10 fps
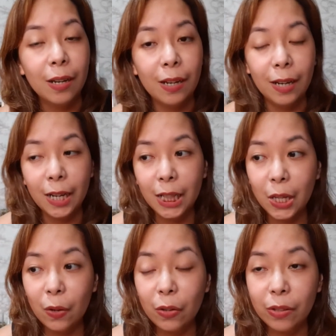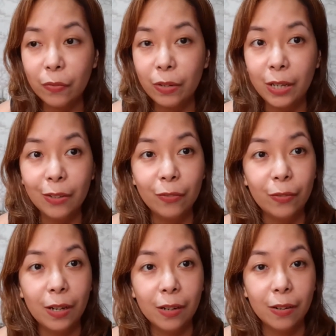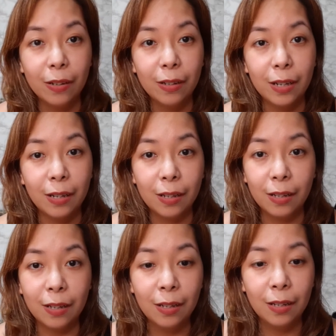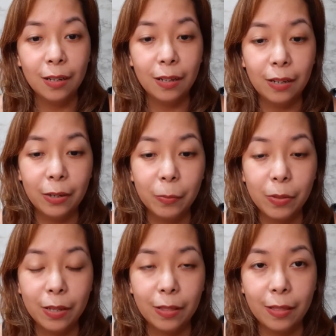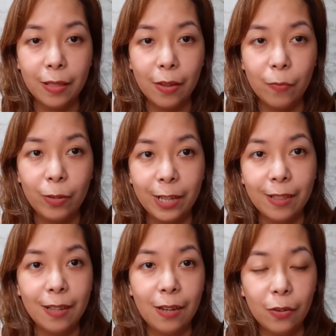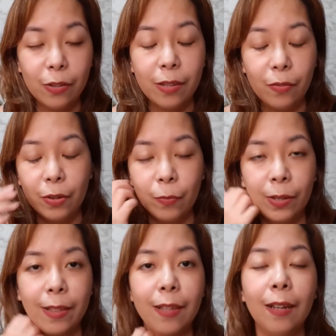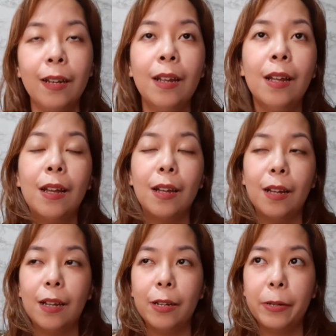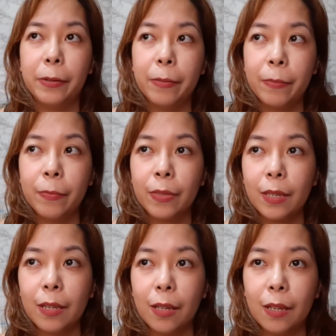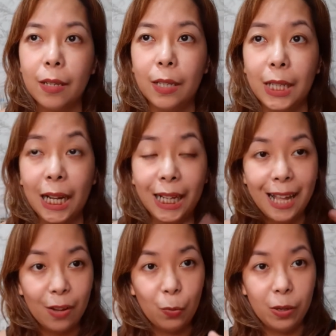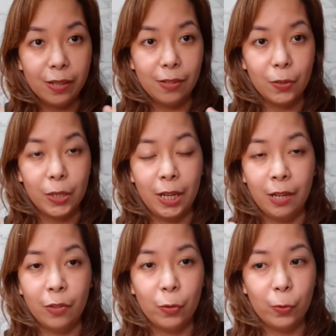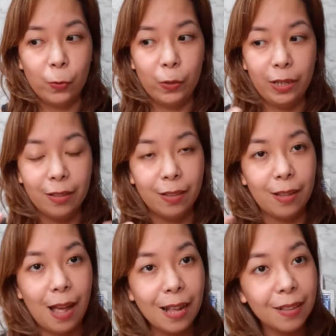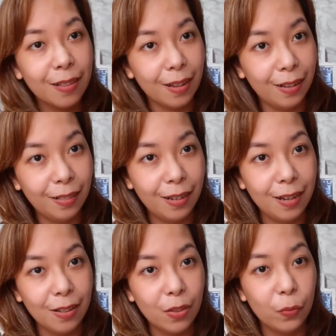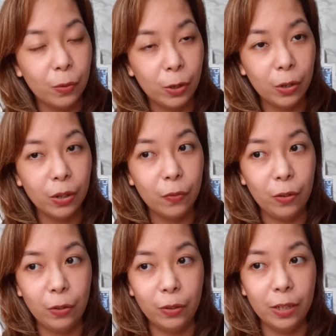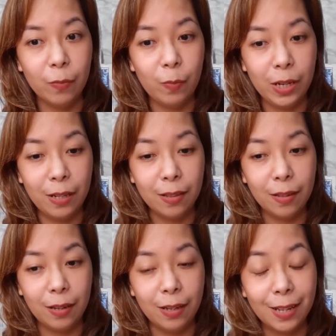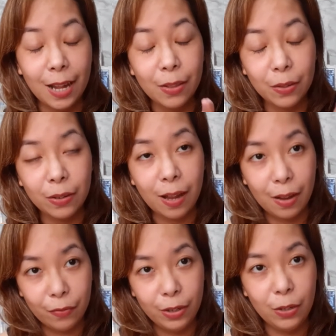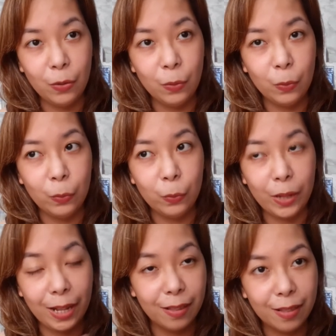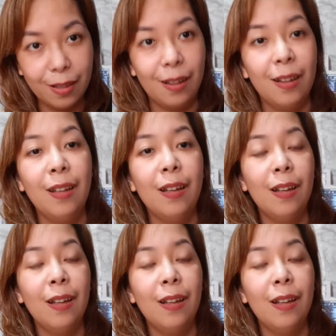na nakita ko sa friend kong vlogger na um, si Tev Bansil or Steven Bansil, um, nakatago kasi siya. So, it's at Saint Trees Walk. If you know that place in Kesan Avenue, Edsa,